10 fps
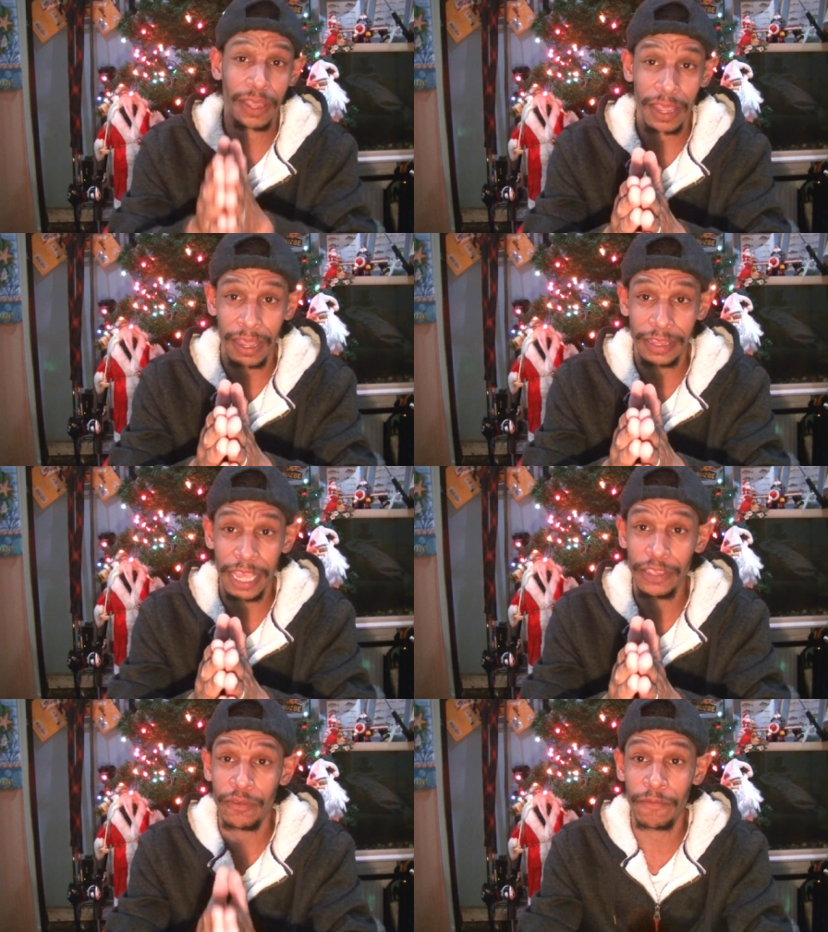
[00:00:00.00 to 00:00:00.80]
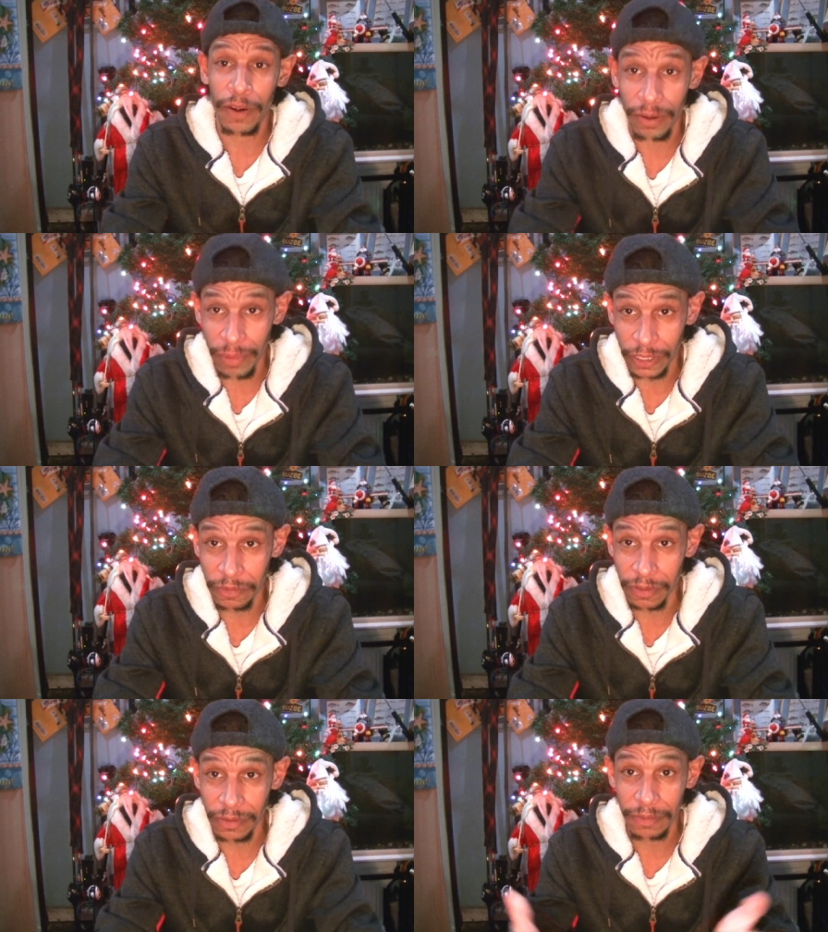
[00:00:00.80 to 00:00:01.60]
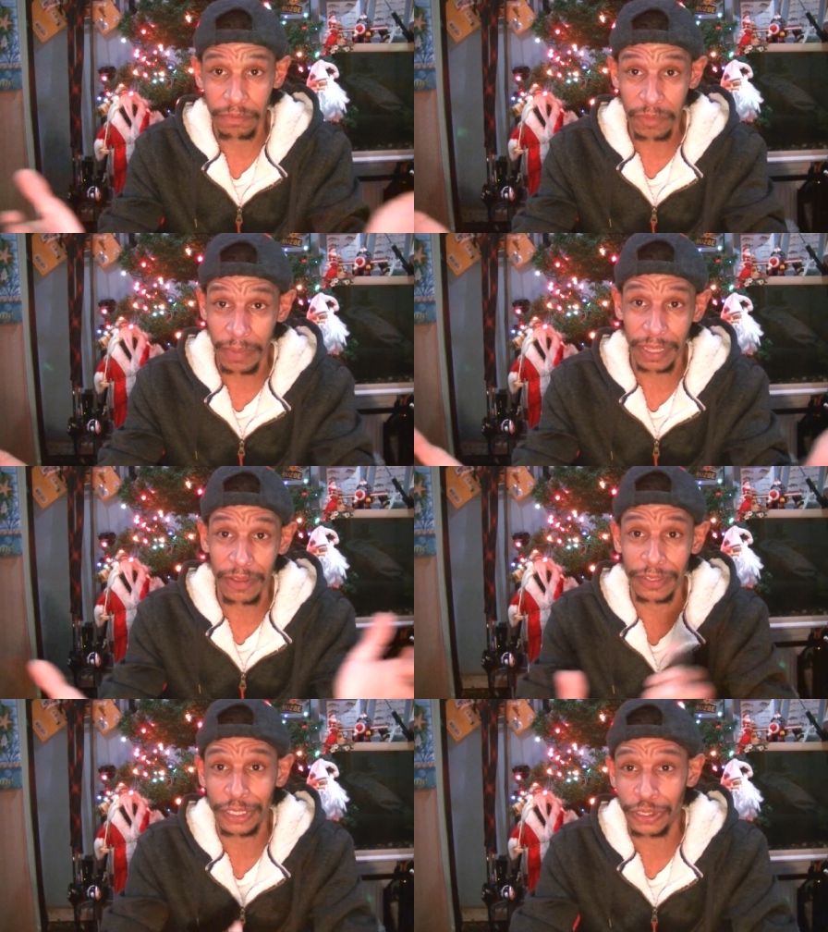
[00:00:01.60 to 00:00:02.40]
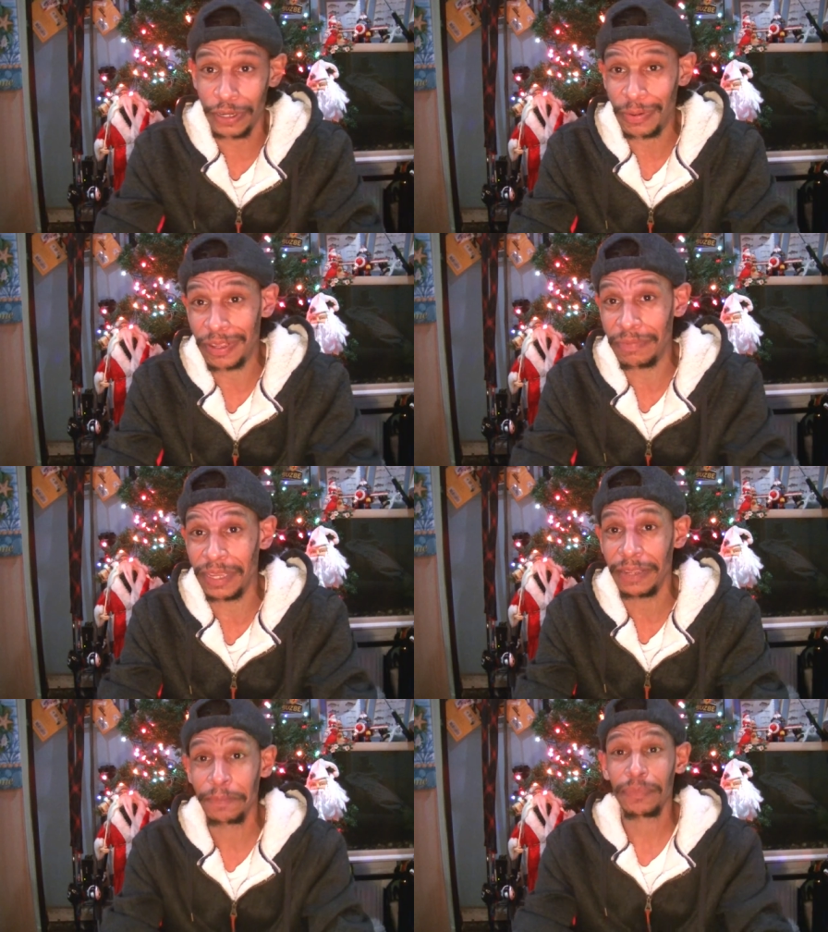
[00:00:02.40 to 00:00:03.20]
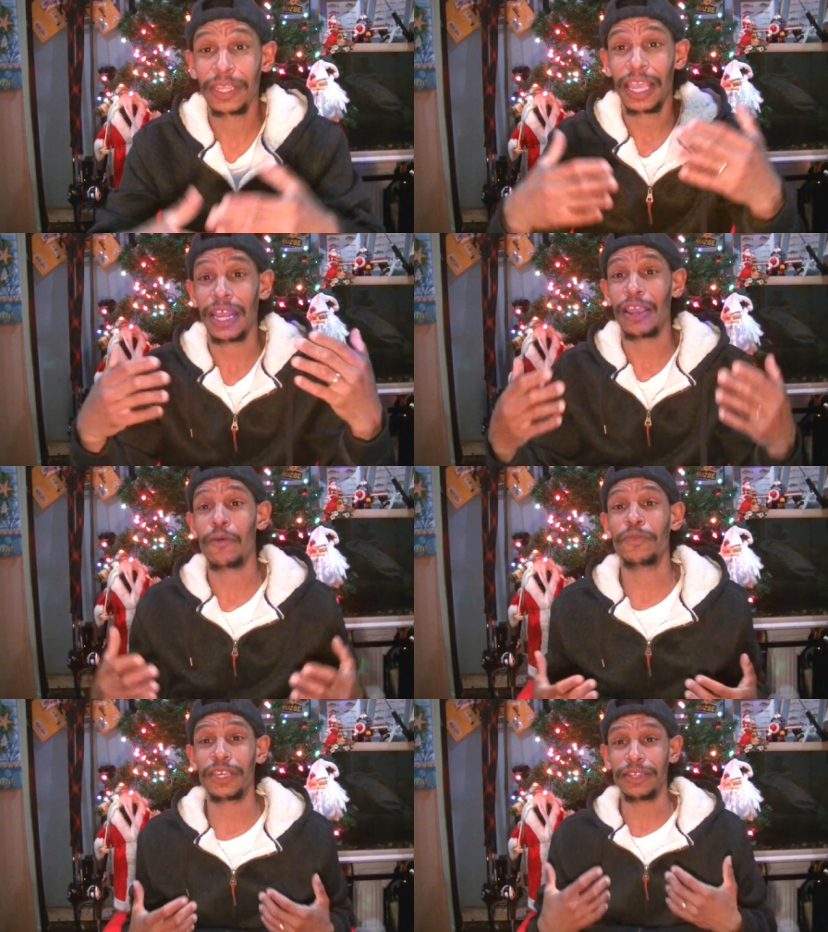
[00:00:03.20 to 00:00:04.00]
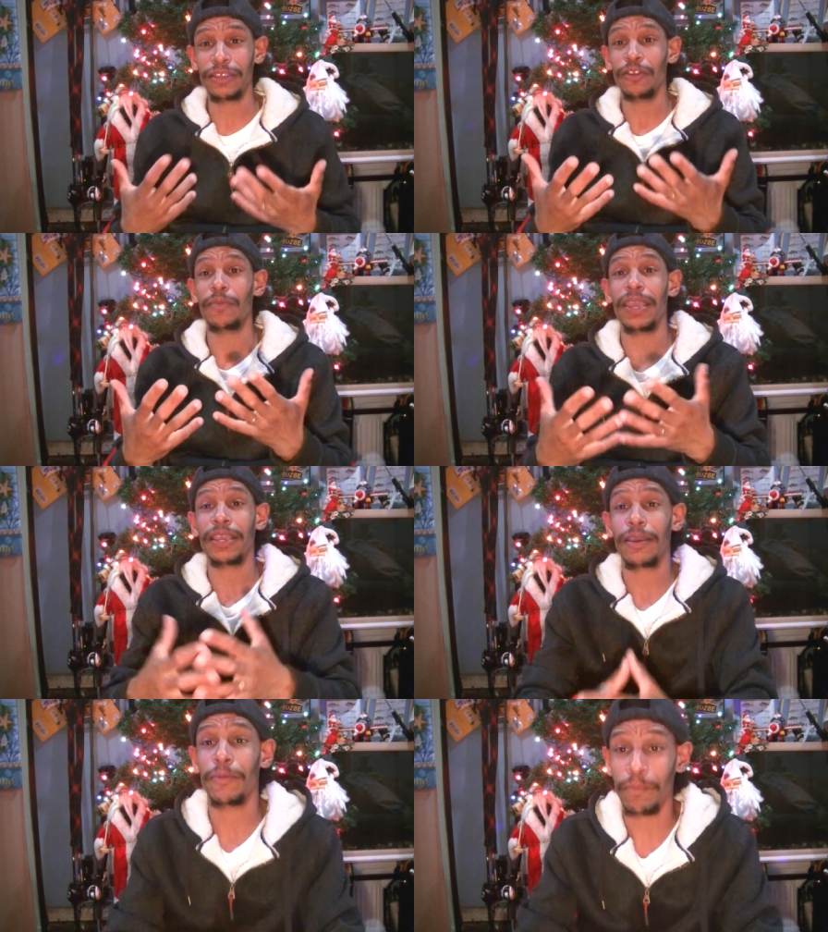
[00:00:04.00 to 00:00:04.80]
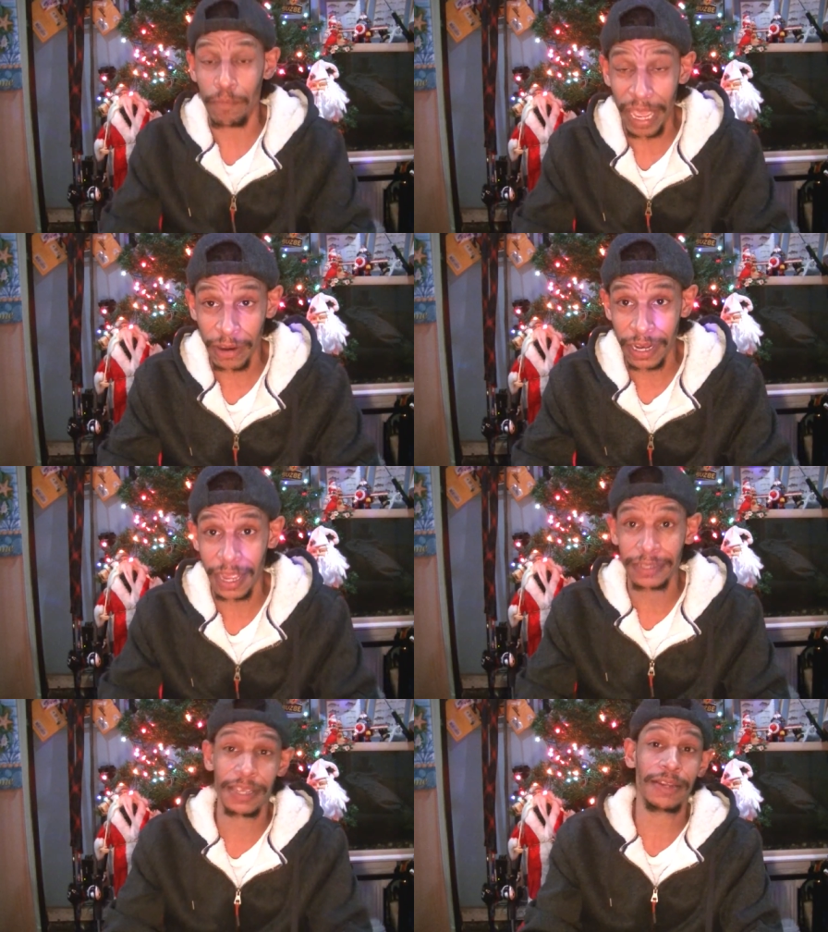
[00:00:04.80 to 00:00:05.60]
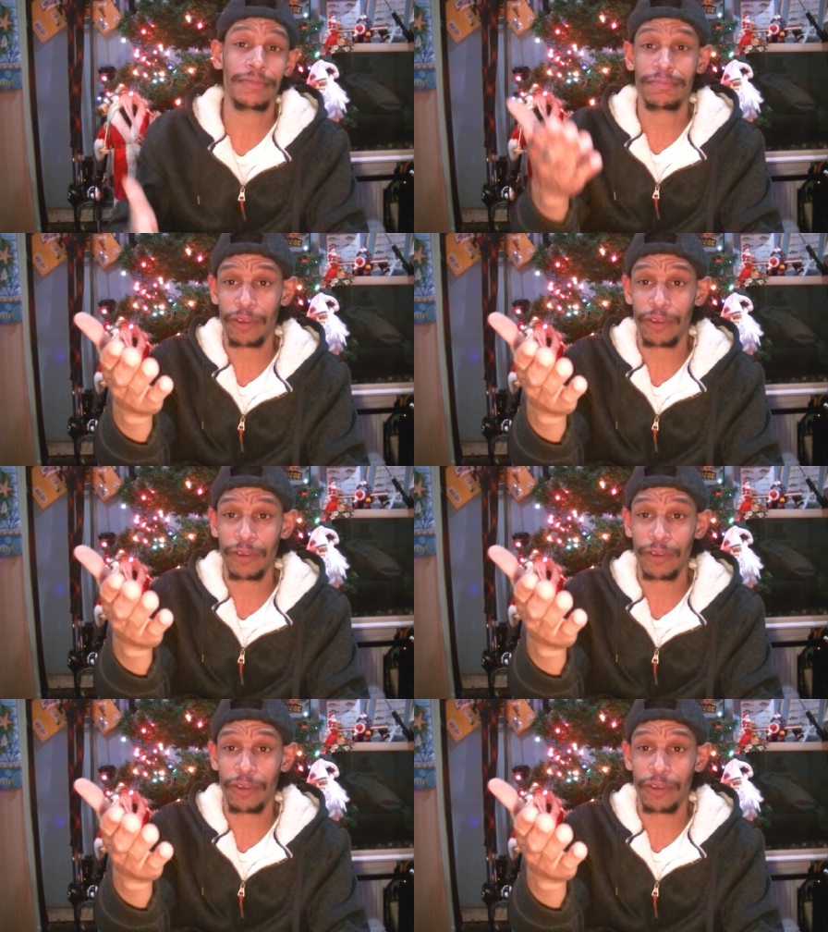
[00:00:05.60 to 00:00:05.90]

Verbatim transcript: Uh, thank you very much for coming along this journey with me, and I hope to continue to make better content.